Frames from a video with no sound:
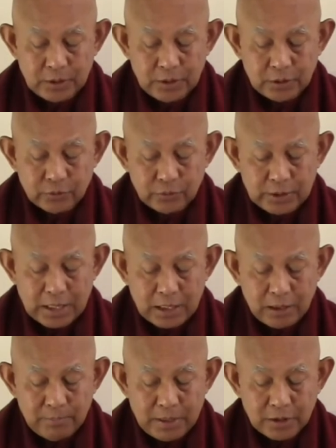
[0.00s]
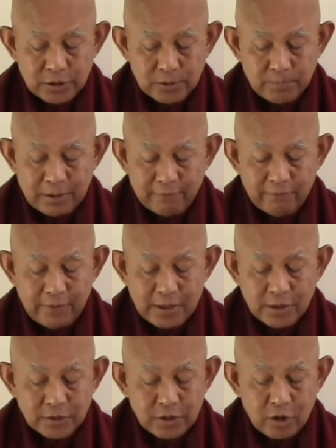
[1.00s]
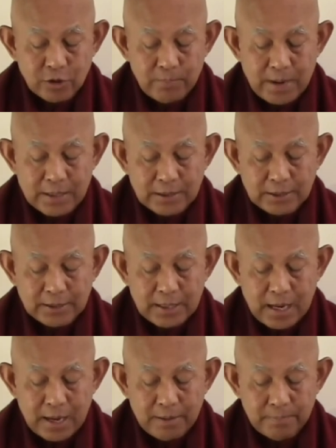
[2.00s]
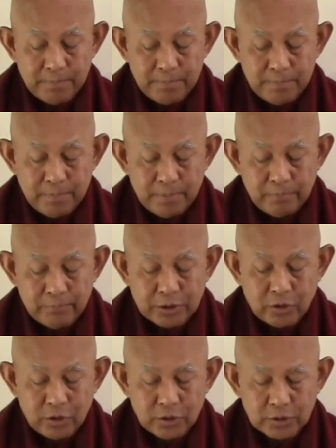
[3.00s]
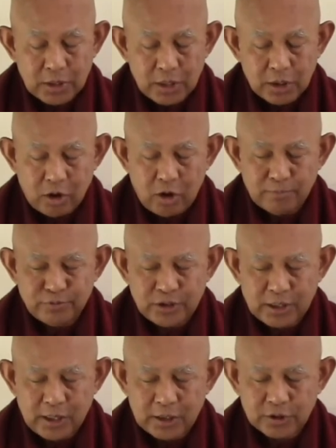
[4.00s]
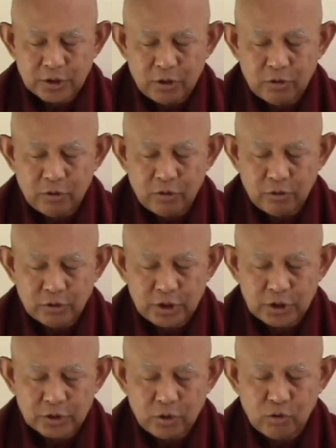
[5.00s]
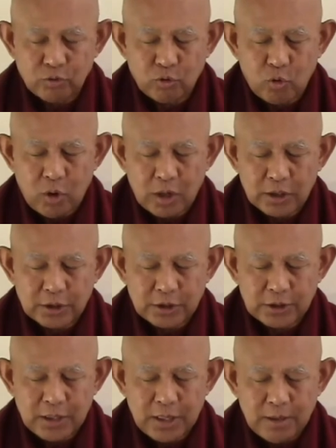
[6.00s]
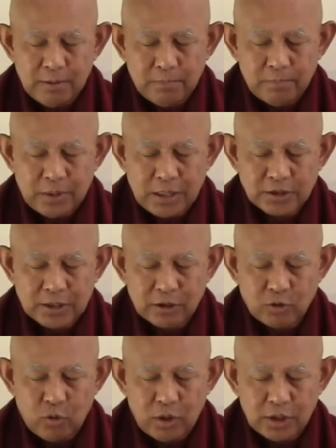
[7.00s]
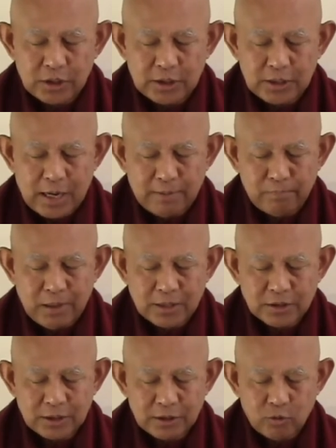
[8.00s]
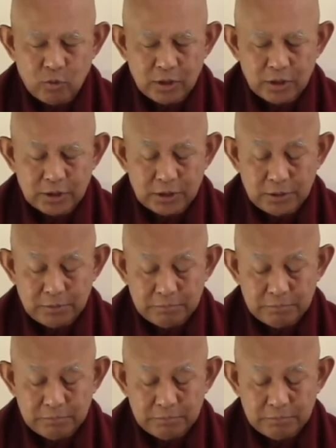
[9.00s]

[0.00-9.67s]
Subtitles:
3 elements, but fetters automatically come because the object has all its own quality, pleasant quality, unpleasant quality,